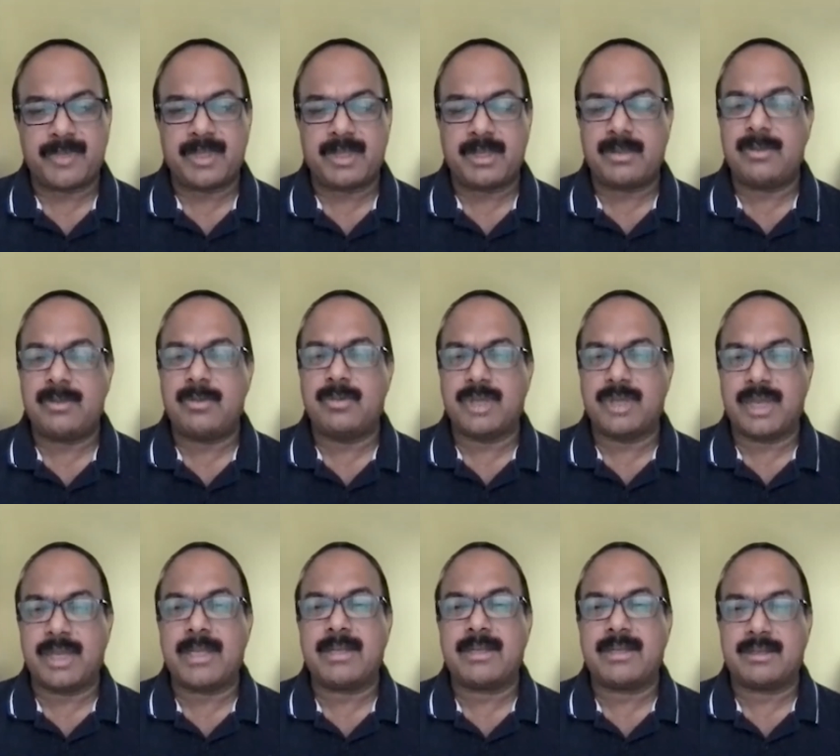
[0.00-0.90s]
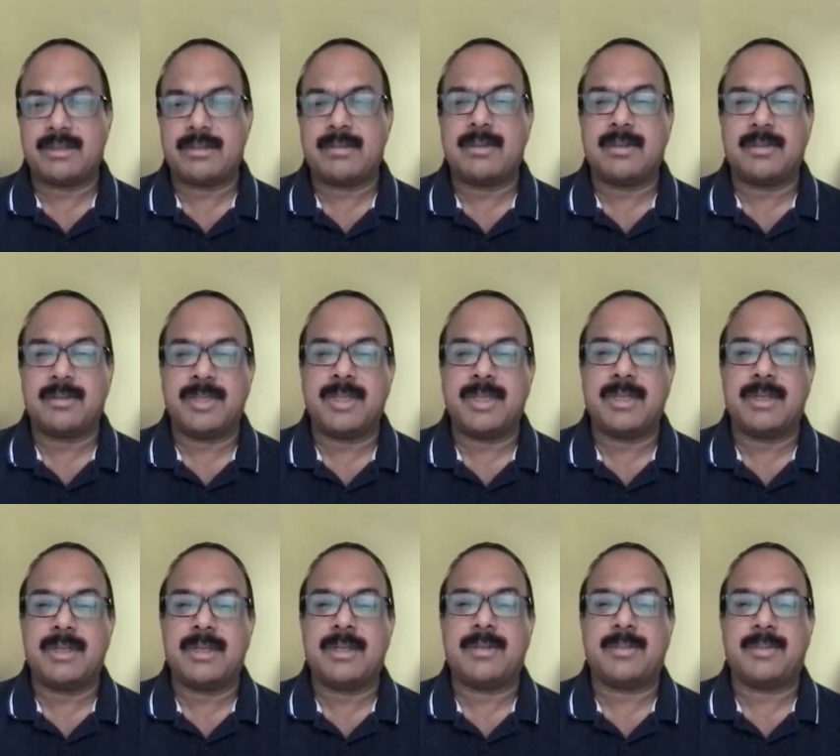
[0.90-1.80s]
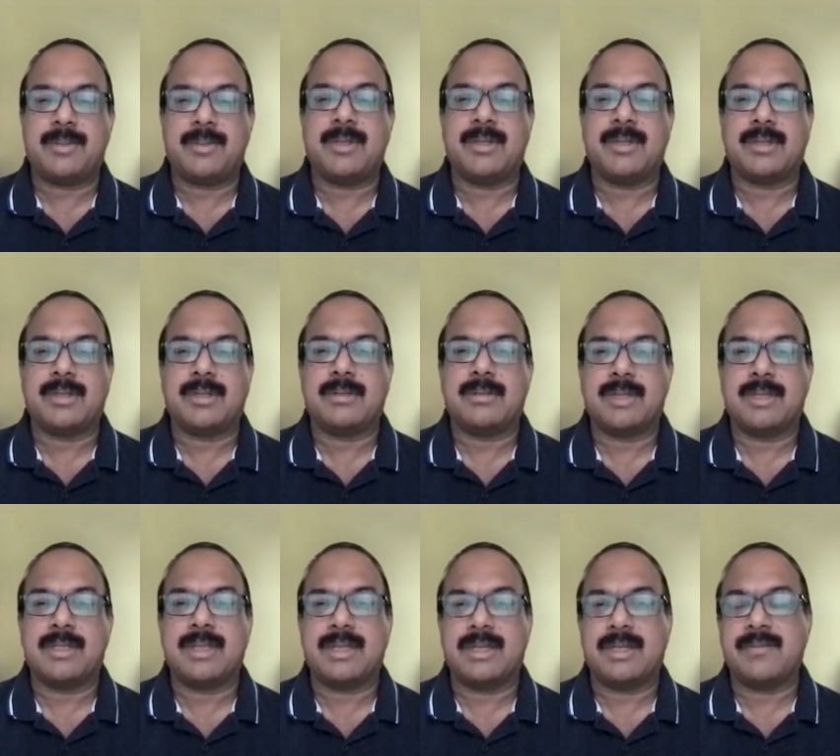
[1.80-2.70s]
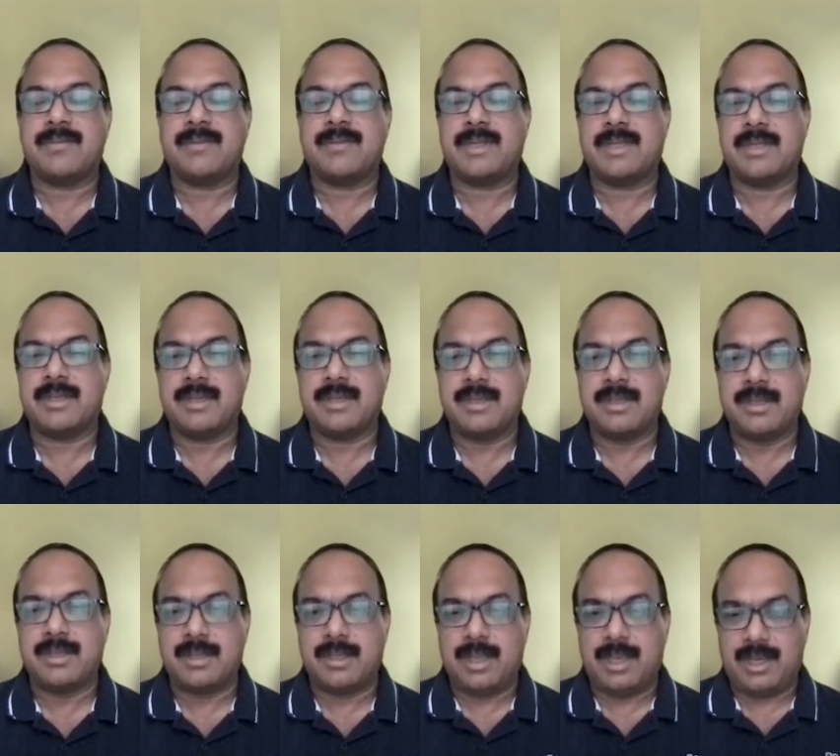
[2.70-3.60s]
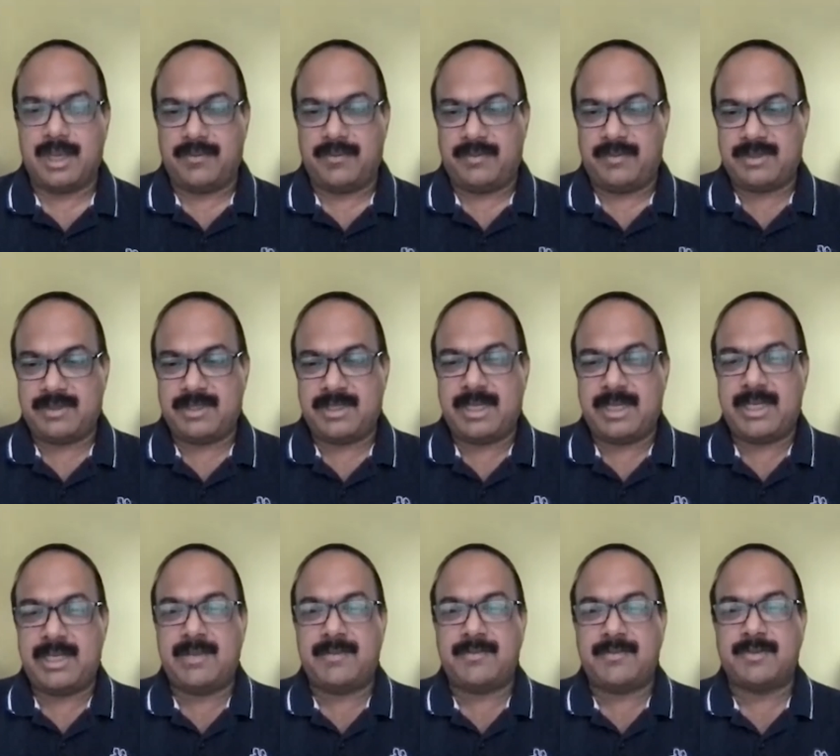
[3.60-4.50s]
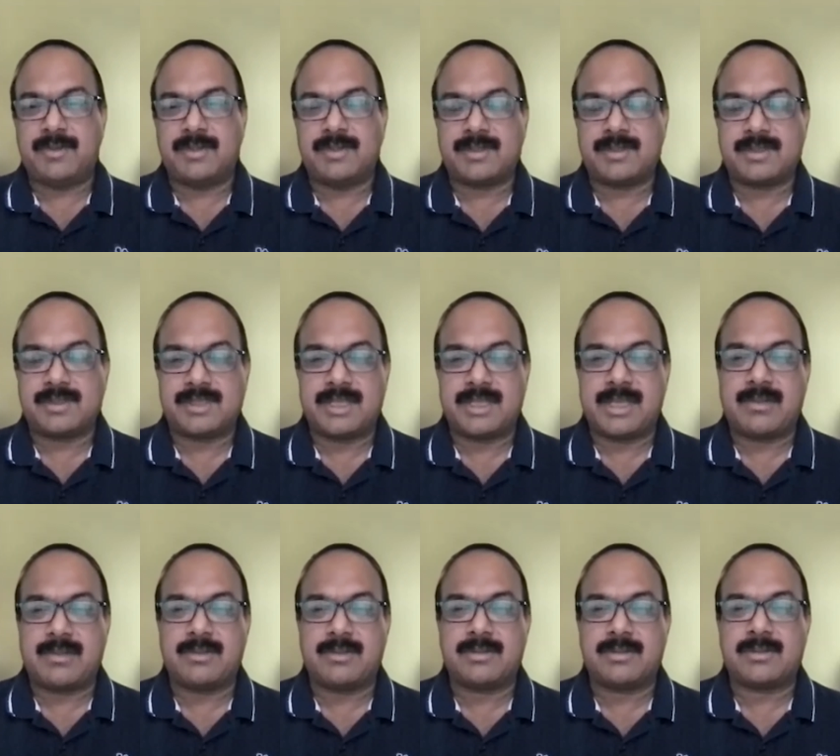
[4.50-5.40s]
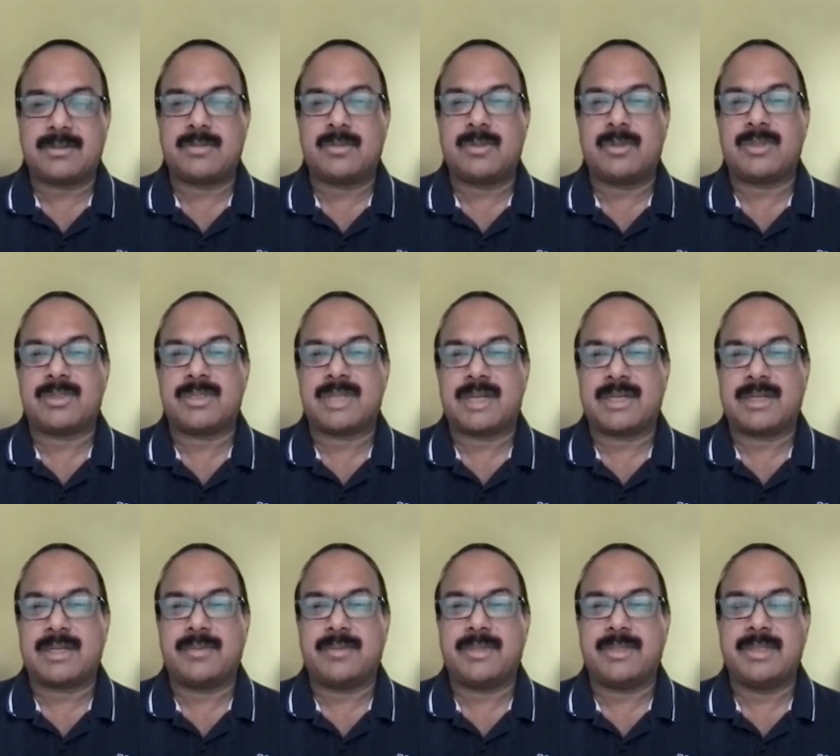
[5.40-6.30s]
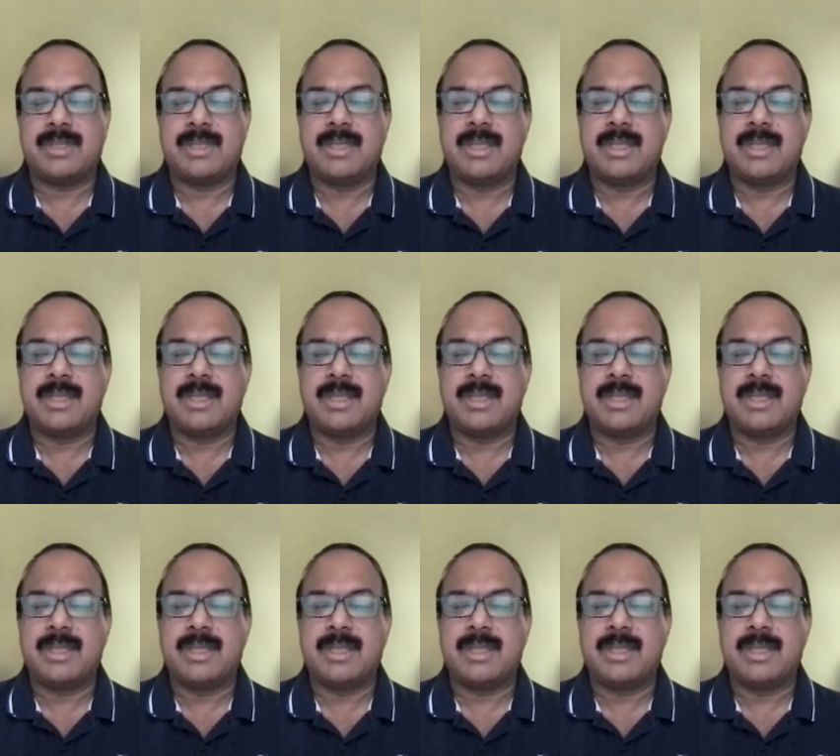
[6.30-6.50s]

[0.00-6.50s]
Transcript: uh, you can uh, be an entrepreneur at the end of the day. And if you see any of those CROs who started with,